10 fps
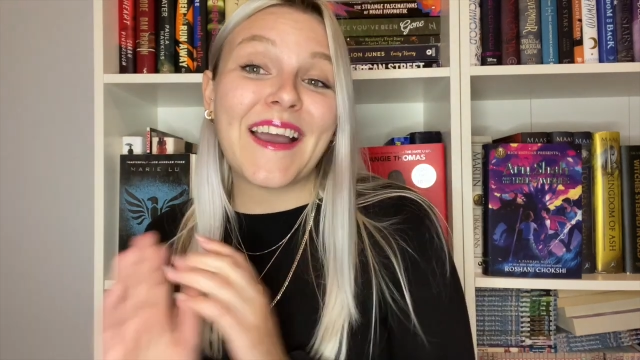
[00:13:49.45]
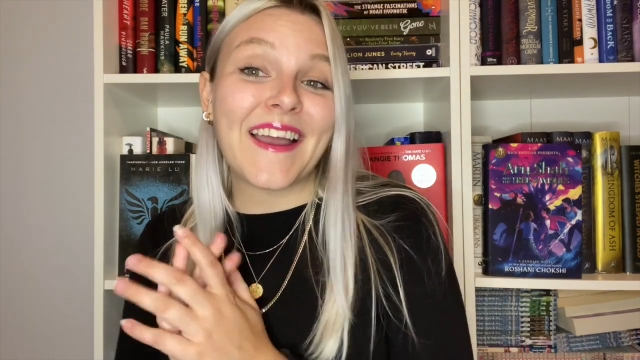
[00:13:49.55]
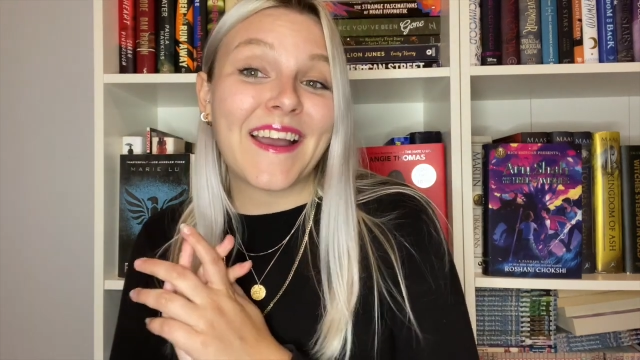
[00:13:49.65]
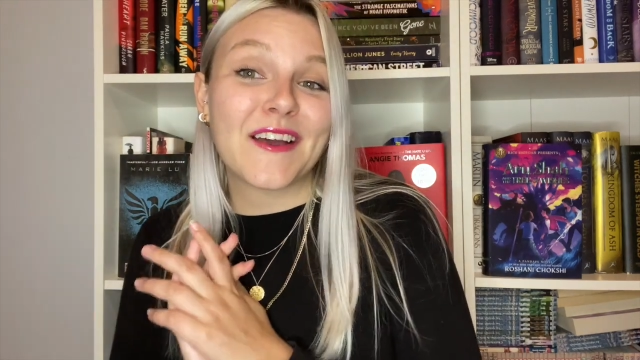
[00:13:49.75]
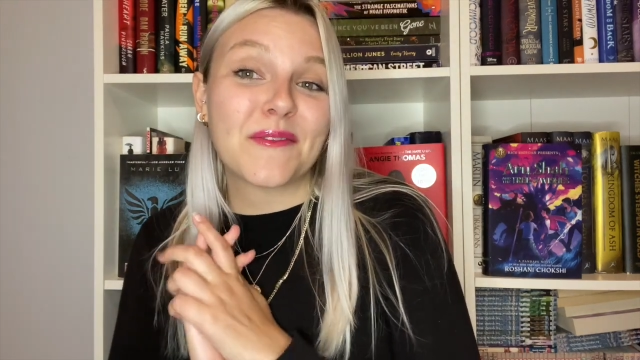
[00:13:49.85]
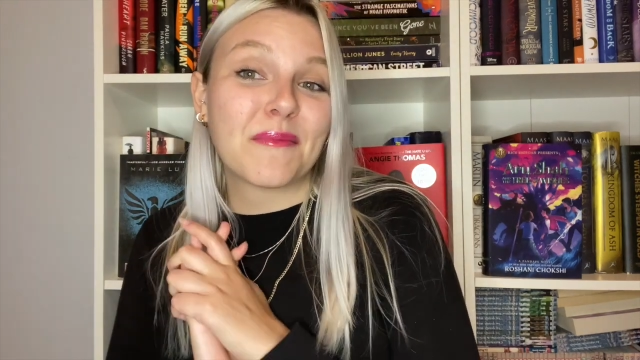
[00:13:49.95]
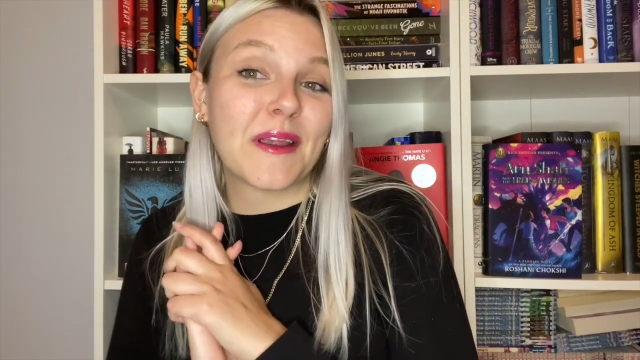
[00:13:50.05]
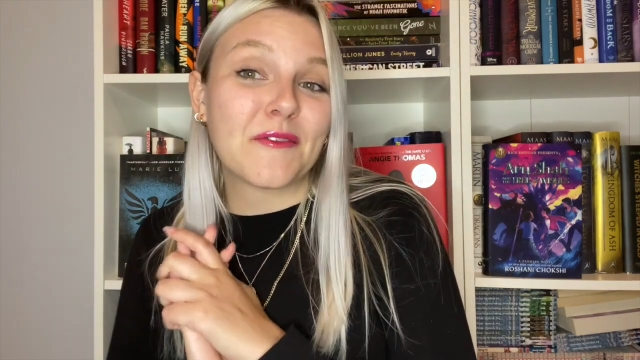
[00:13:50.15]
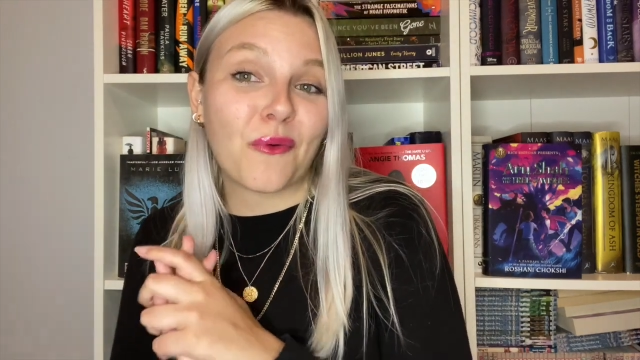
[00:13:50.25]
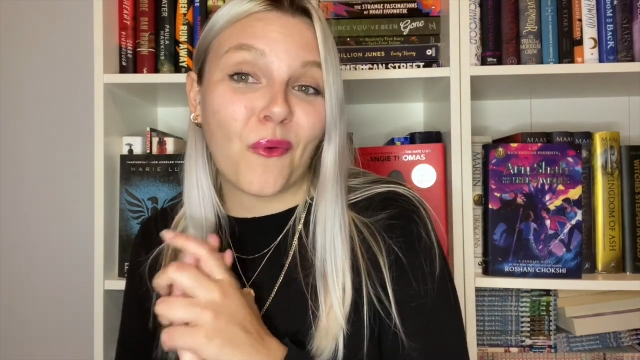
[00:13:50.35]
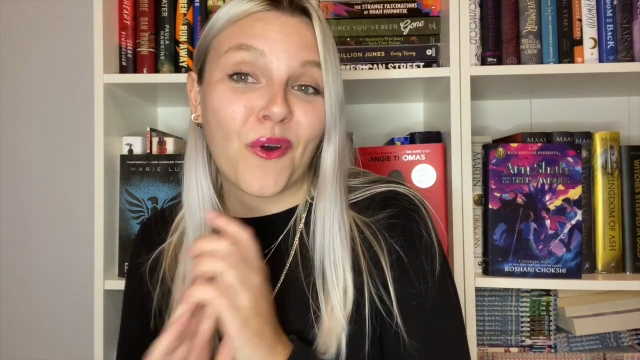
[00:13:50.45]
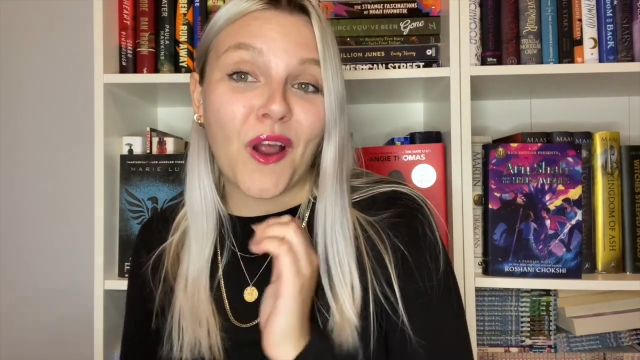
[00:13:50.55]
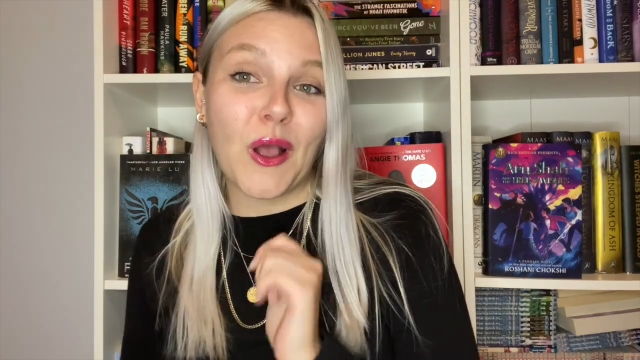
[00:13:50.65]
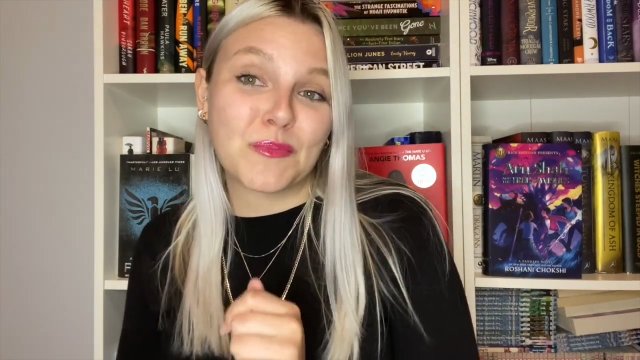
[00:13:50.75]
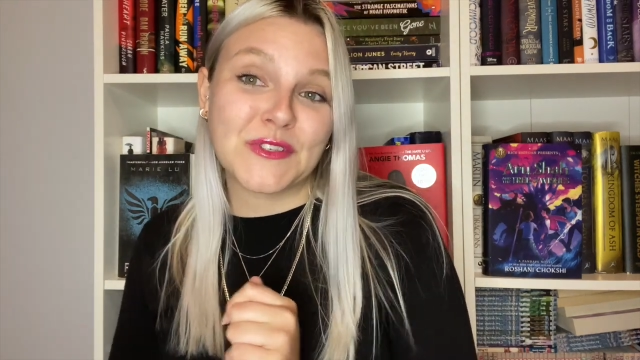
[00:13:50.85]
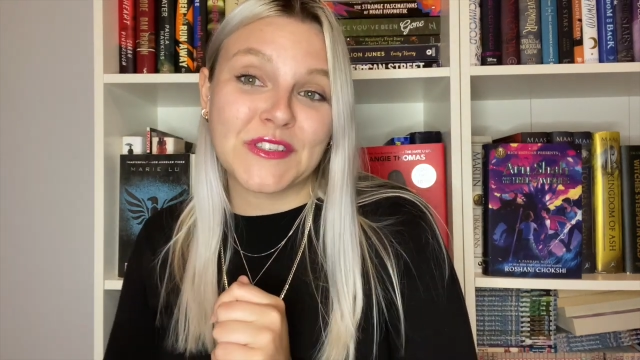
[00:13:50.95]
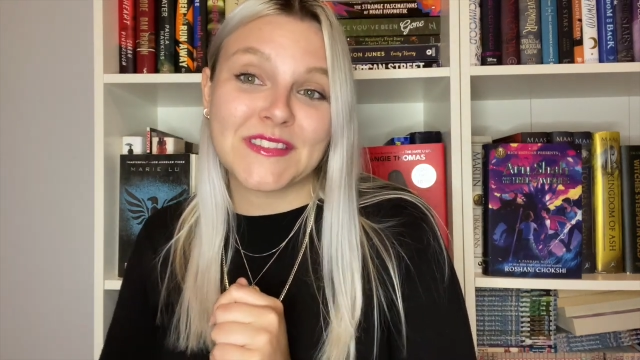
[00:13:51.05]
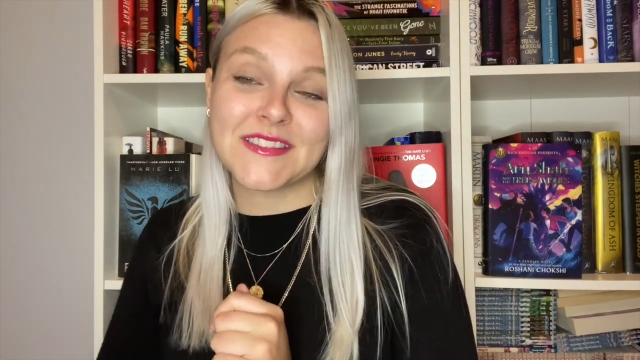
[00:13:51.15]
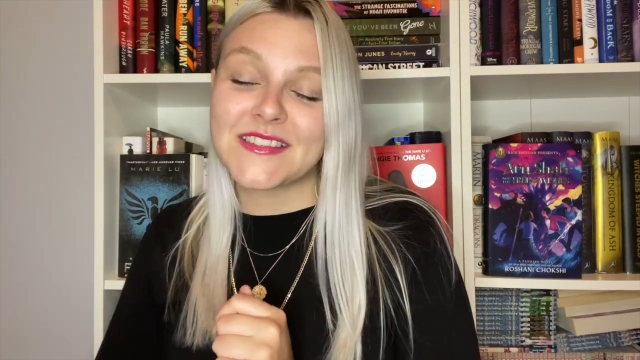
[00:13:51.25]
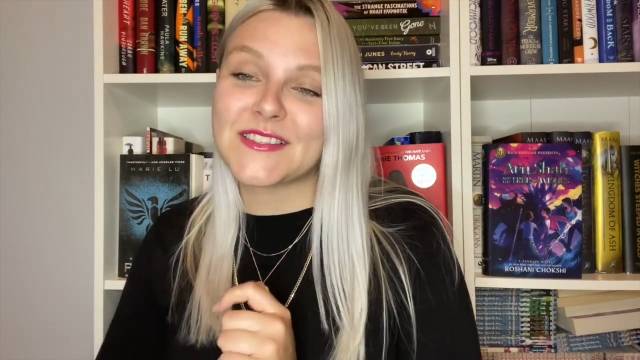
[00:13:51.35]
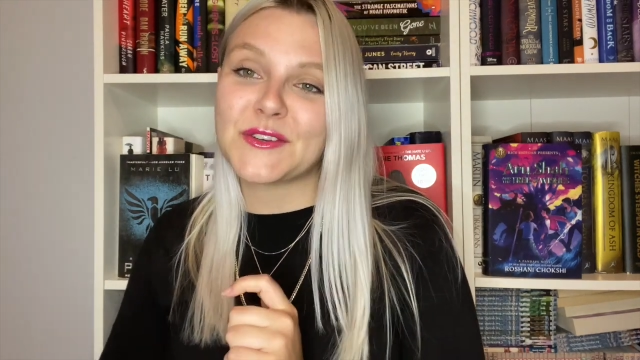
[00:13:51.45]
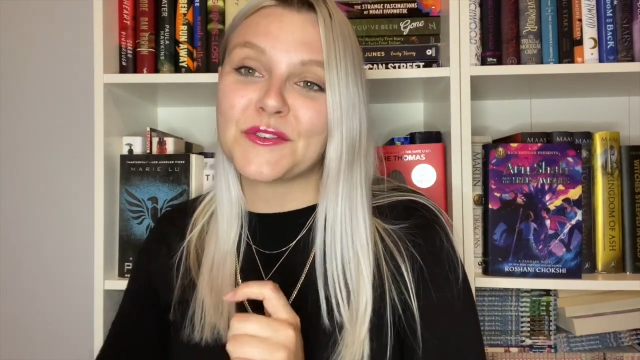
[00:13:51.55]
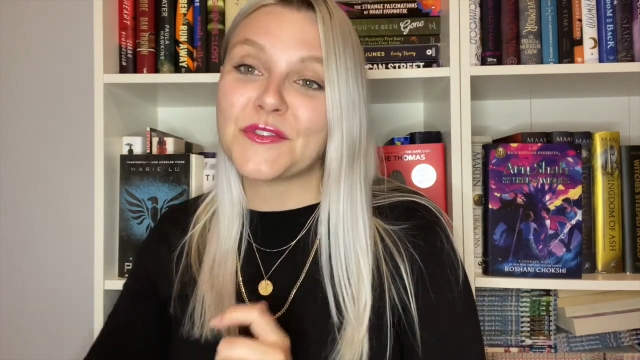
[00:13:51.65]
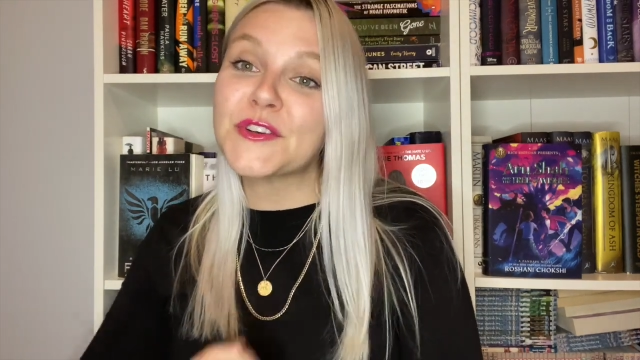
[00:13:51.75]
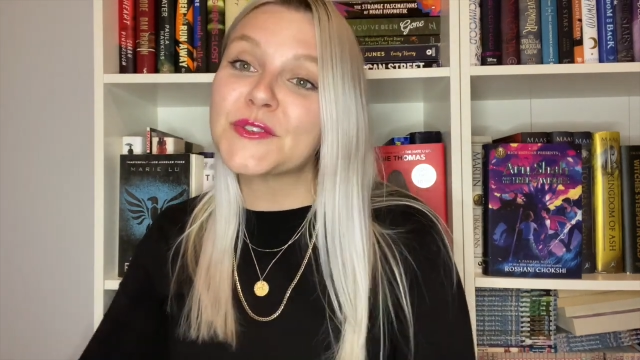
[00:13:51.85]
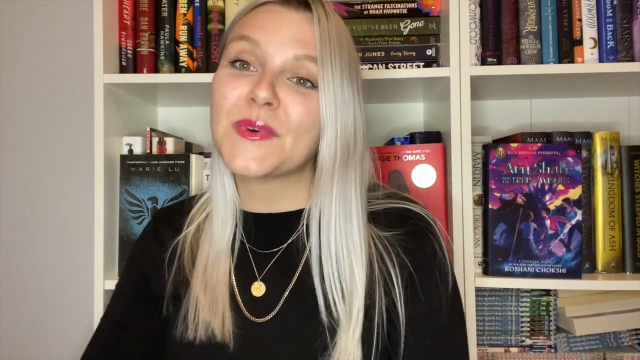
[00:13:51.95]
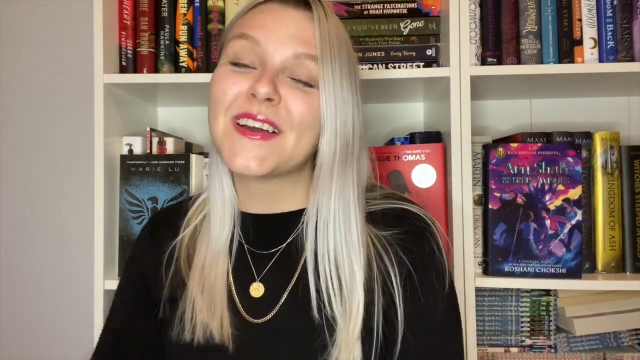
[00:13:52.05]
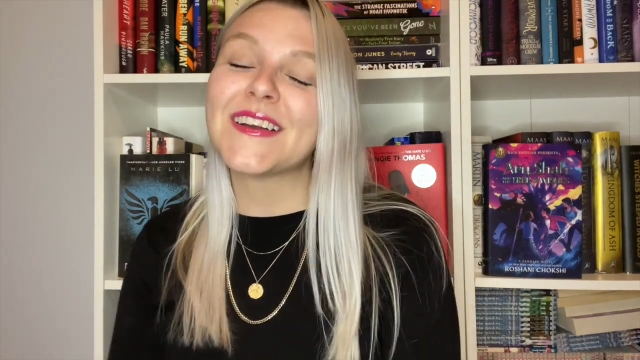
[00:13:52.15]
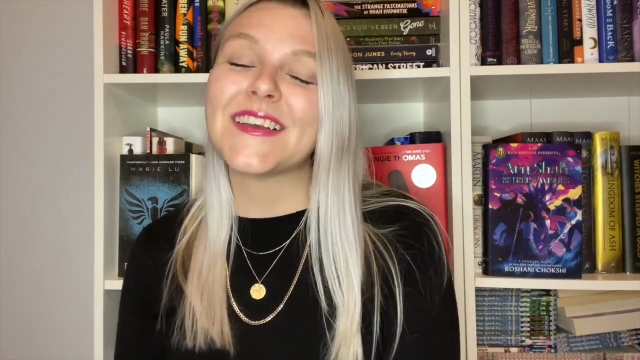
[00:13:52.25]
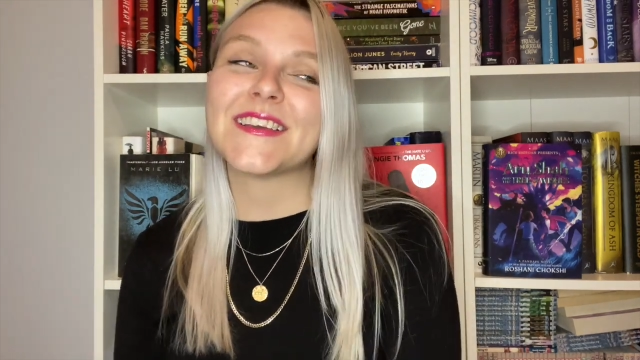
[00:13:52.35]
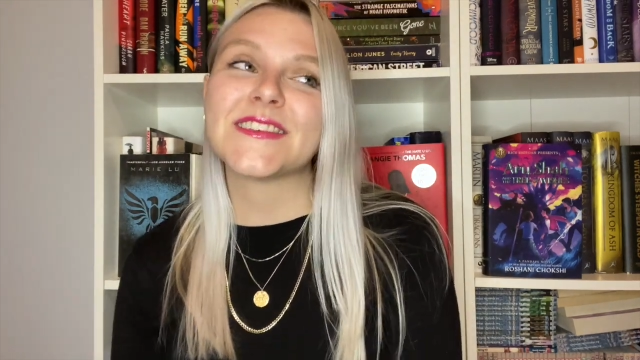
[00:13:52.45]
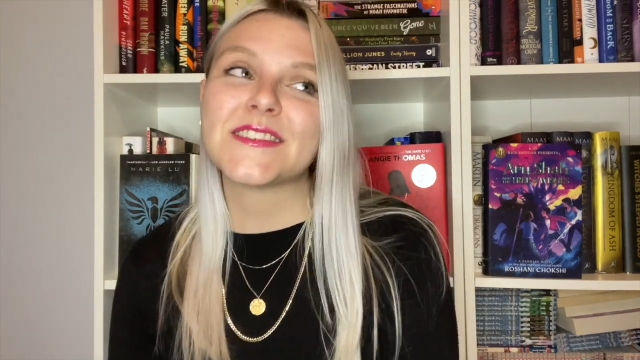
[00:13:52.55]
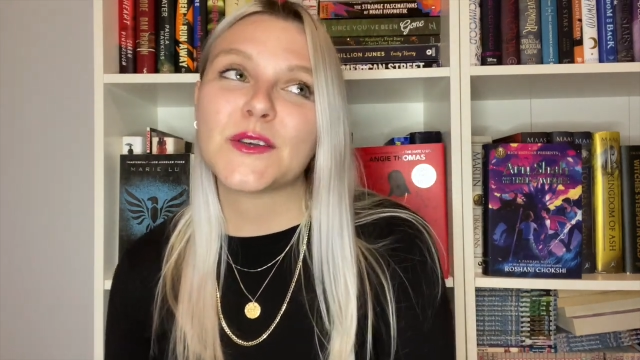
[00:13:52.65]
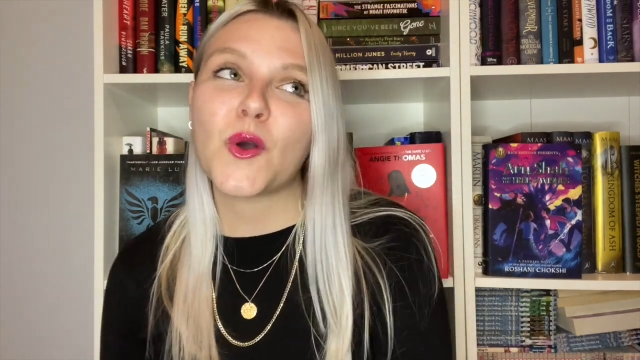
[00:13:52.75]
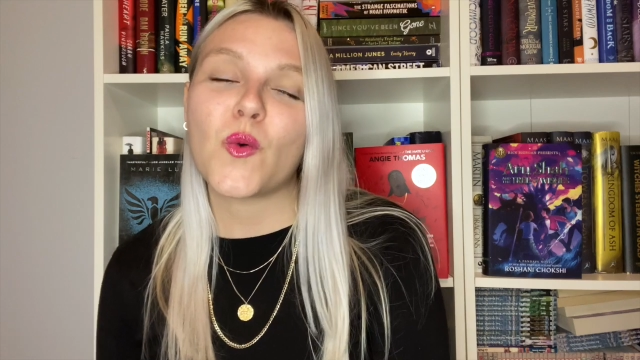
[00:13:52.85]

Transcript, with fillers: i have my four options so the first one is